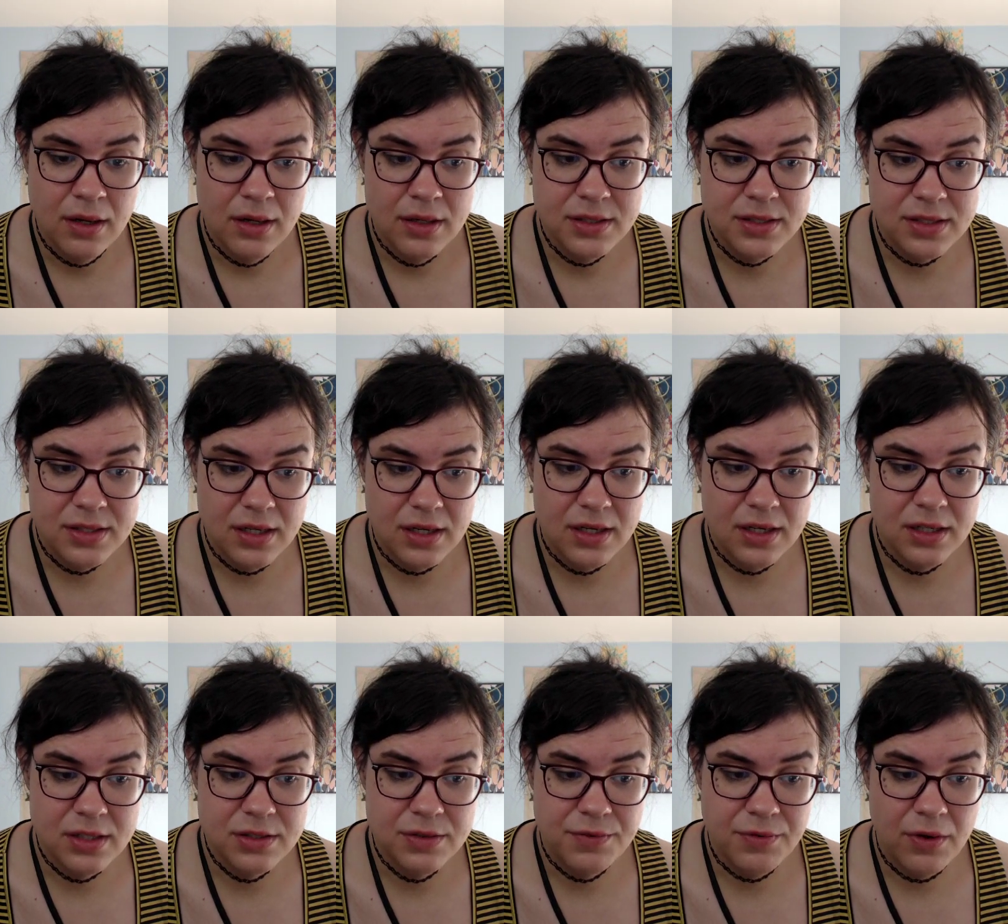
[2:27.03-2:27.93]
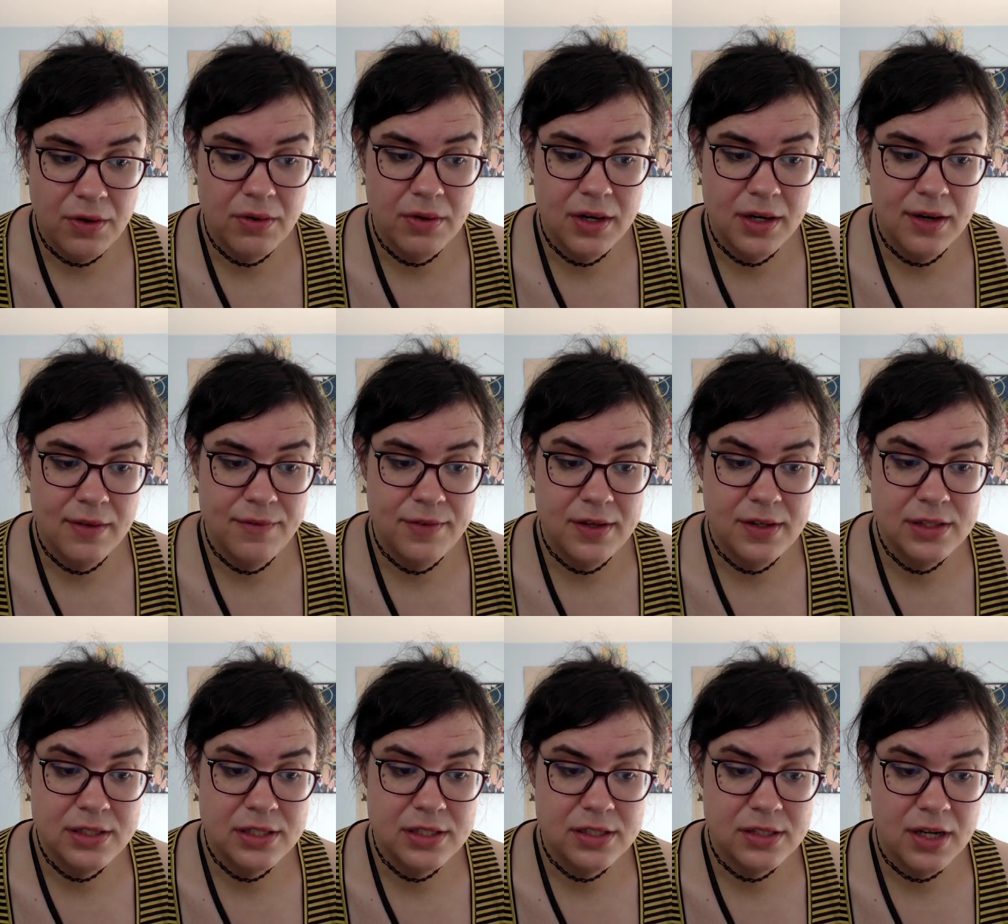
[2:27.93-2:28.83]
surge forward a few
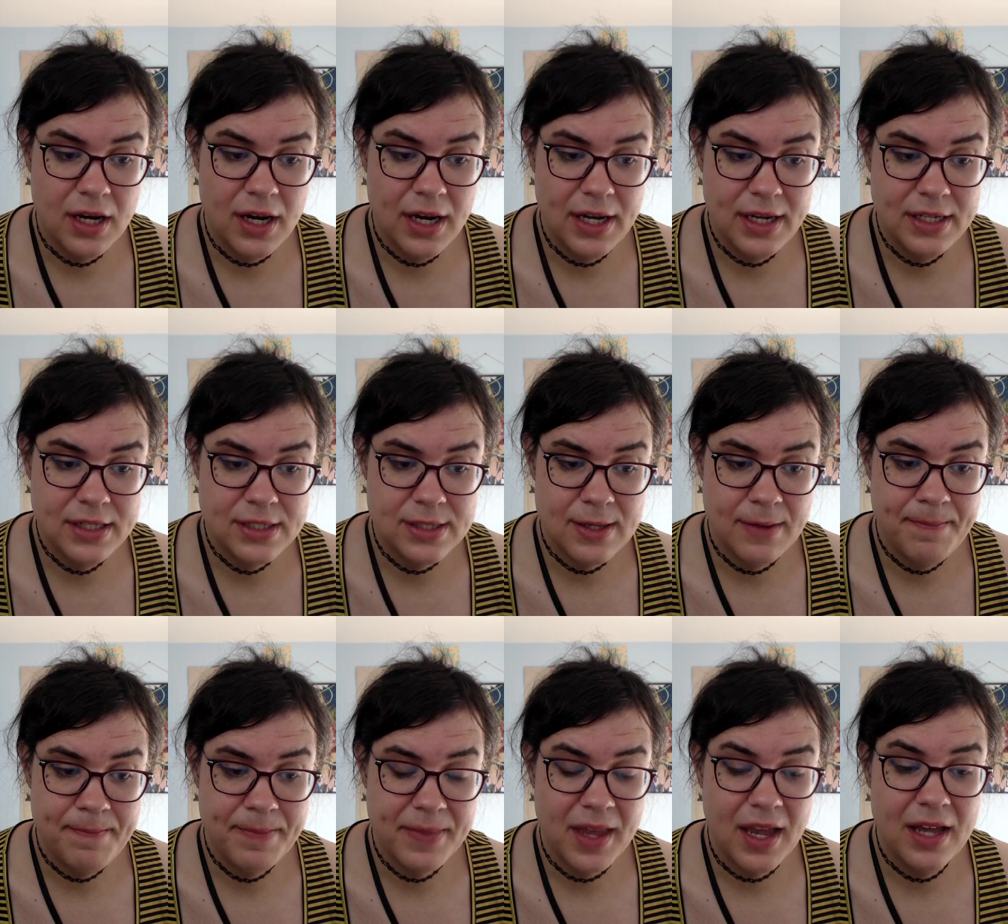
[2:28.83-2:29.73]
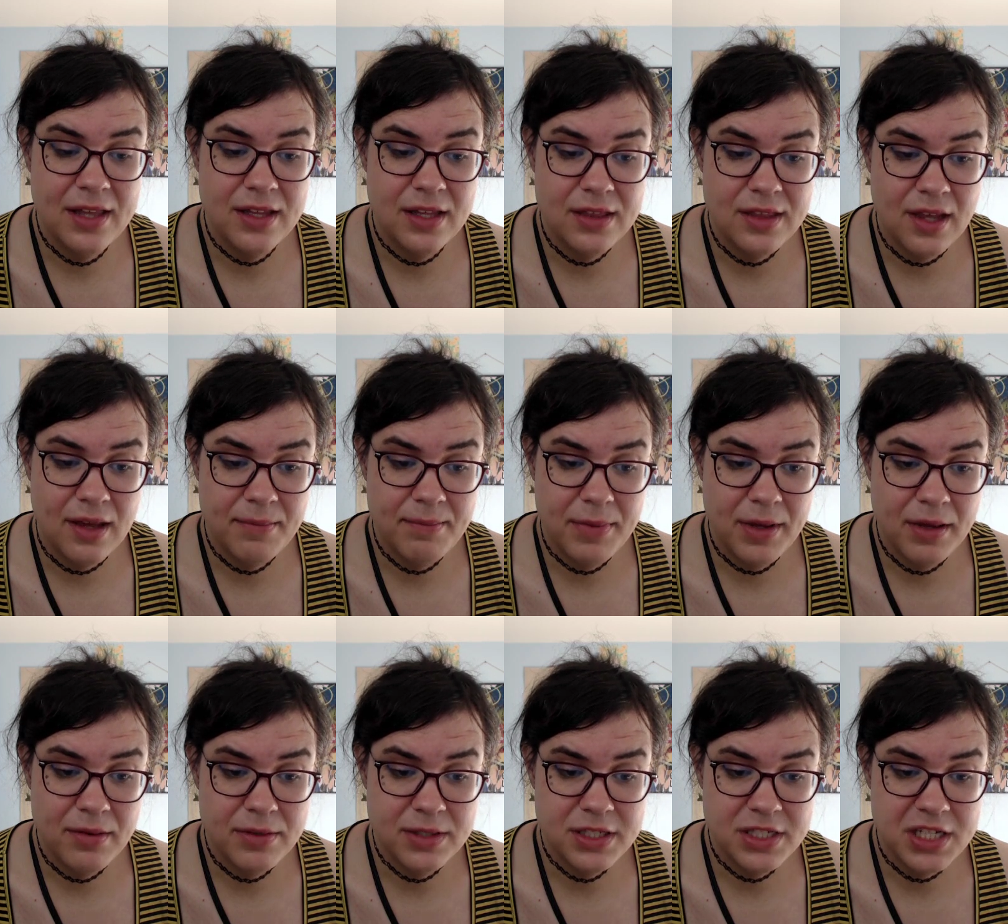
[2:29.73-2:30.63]
strides, and the thumping
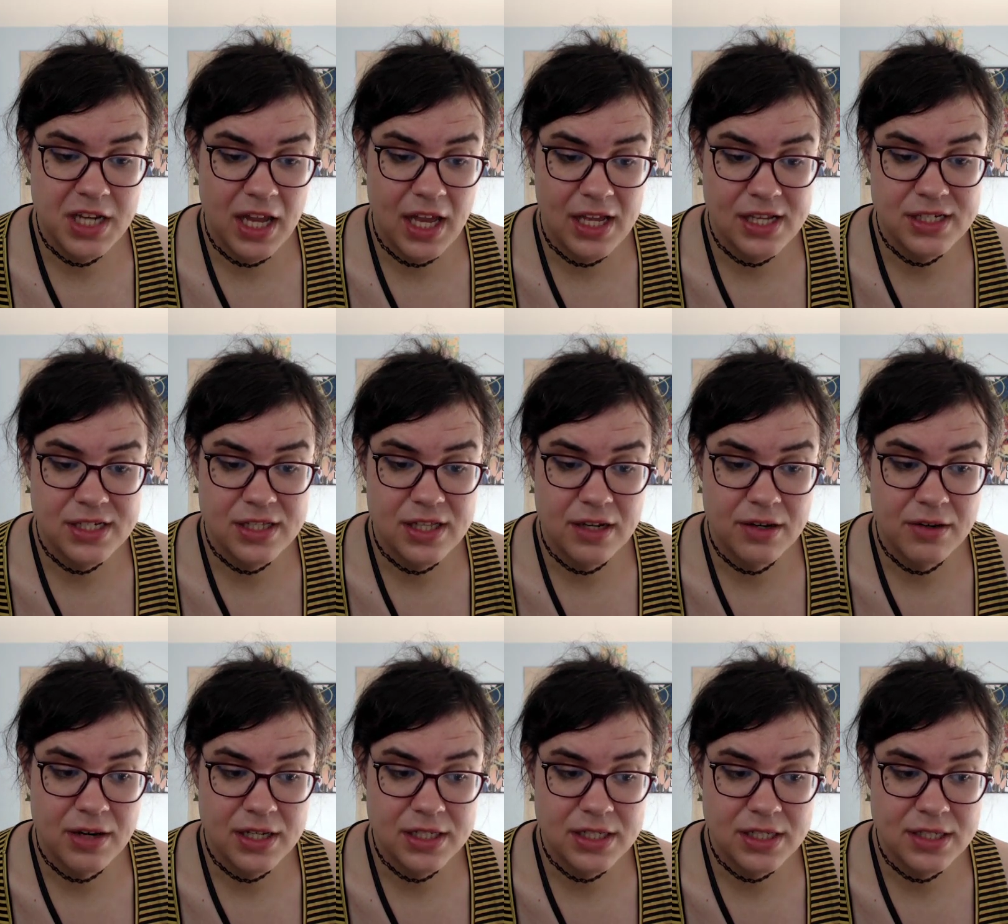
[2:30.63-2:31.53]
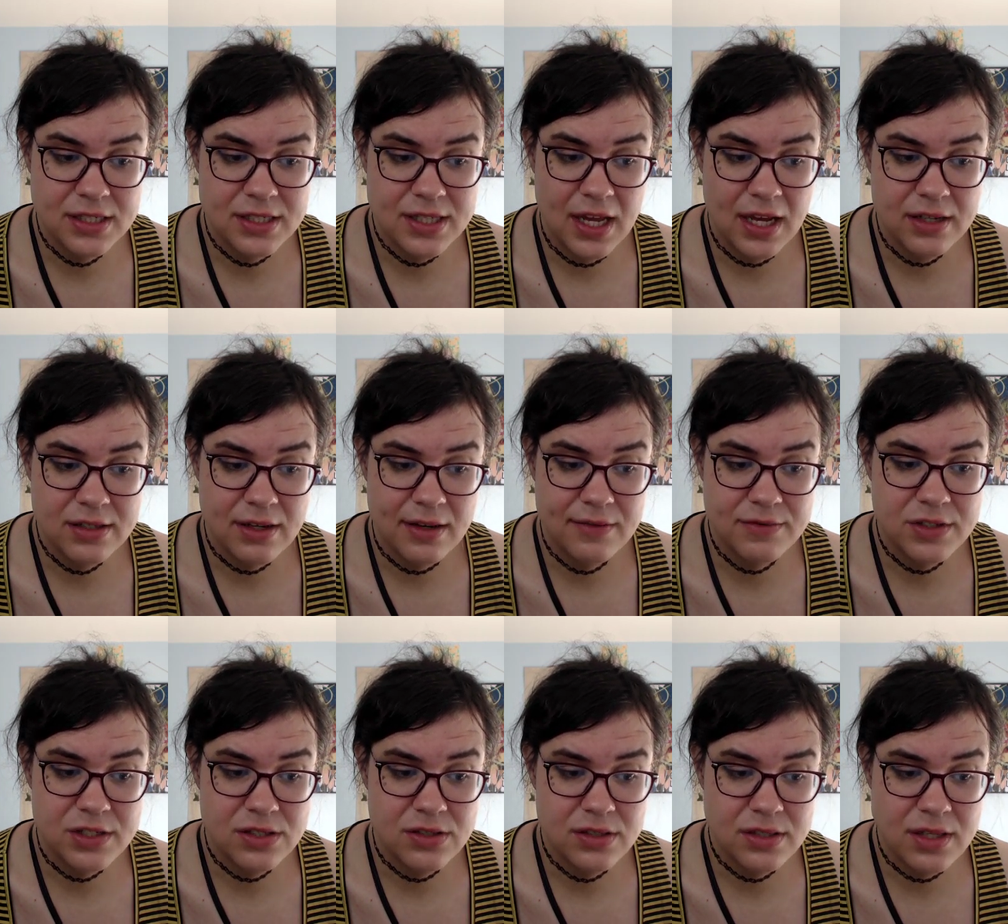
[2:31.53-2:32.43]
would change to the crushing sound of
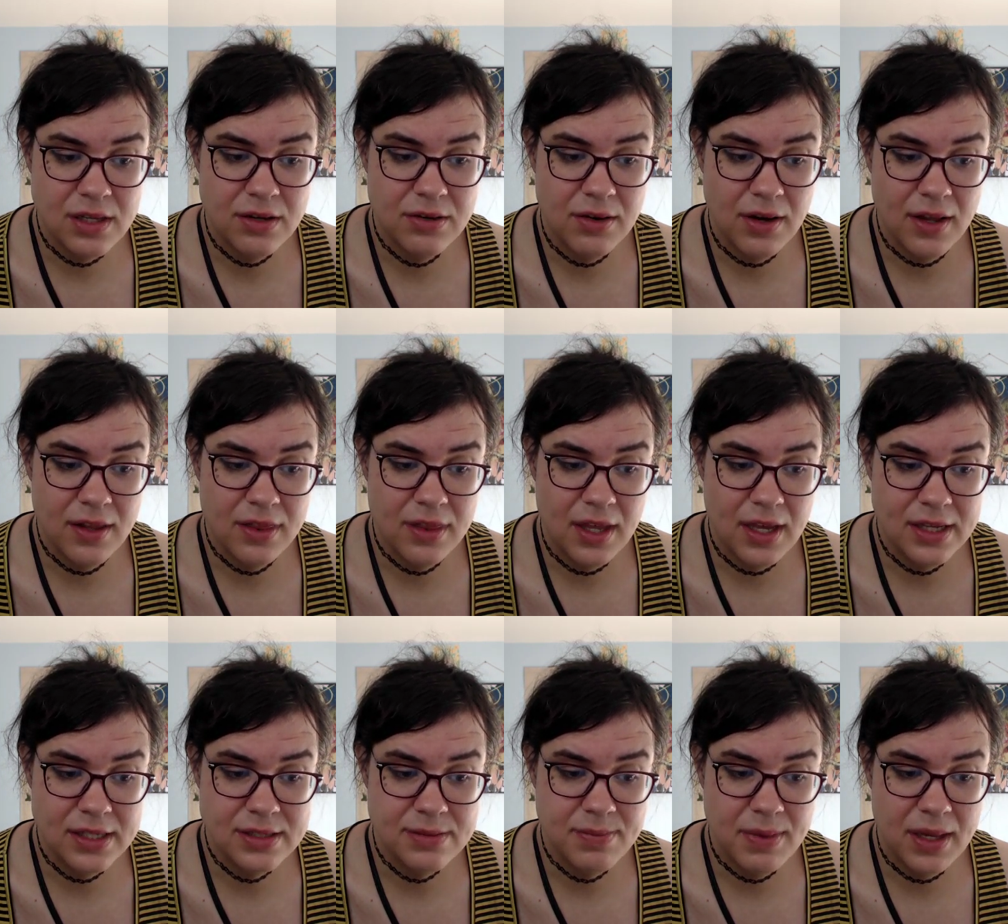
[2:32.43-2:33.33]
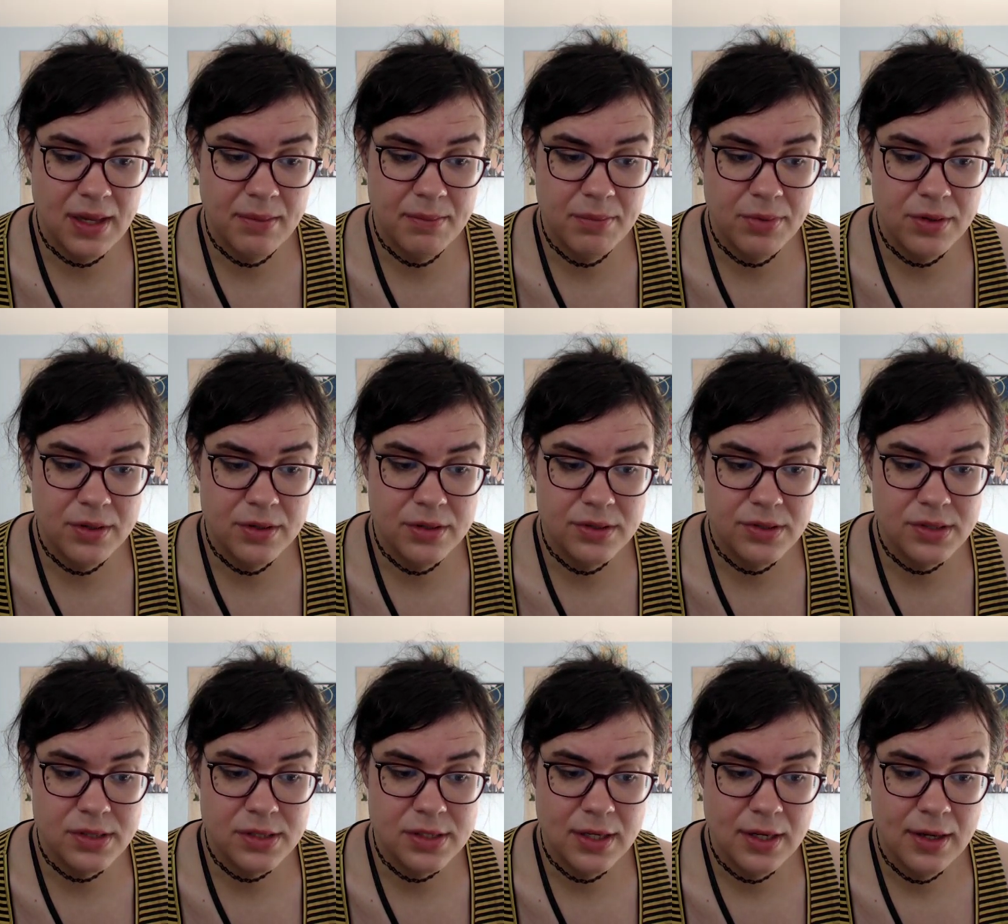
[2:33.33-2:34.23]
juicy green things being
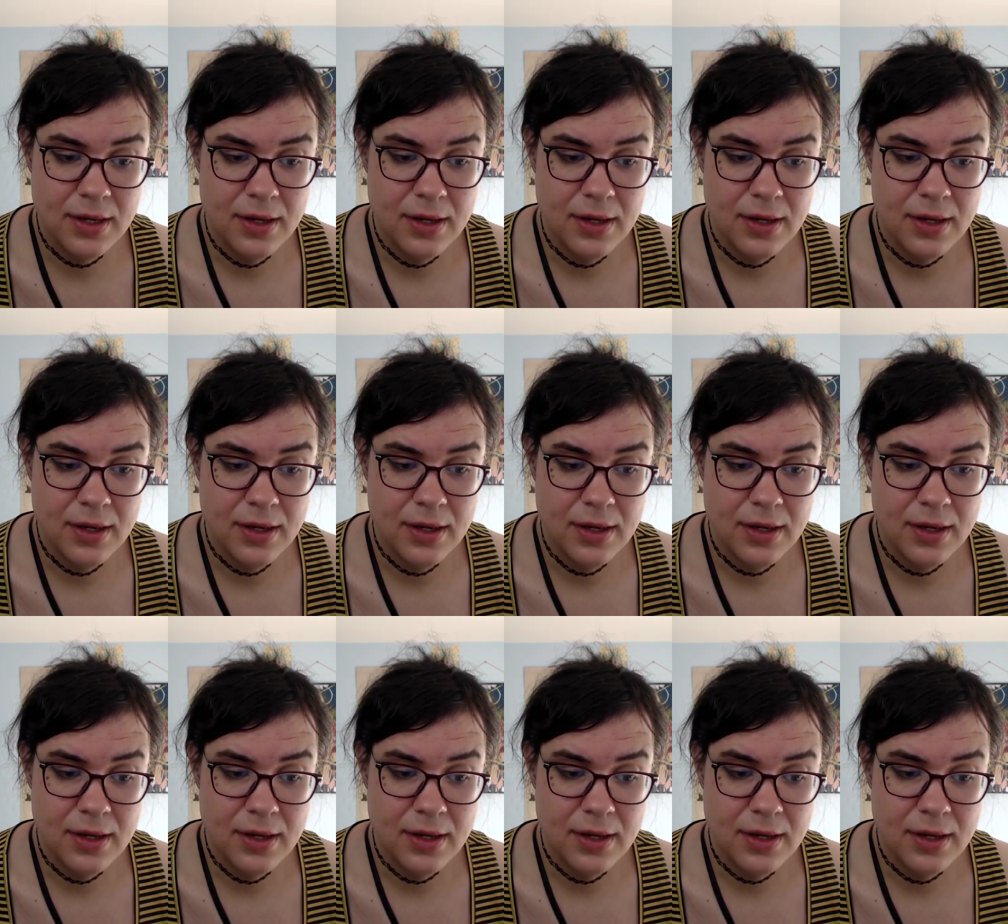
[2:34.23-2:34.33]
bruised.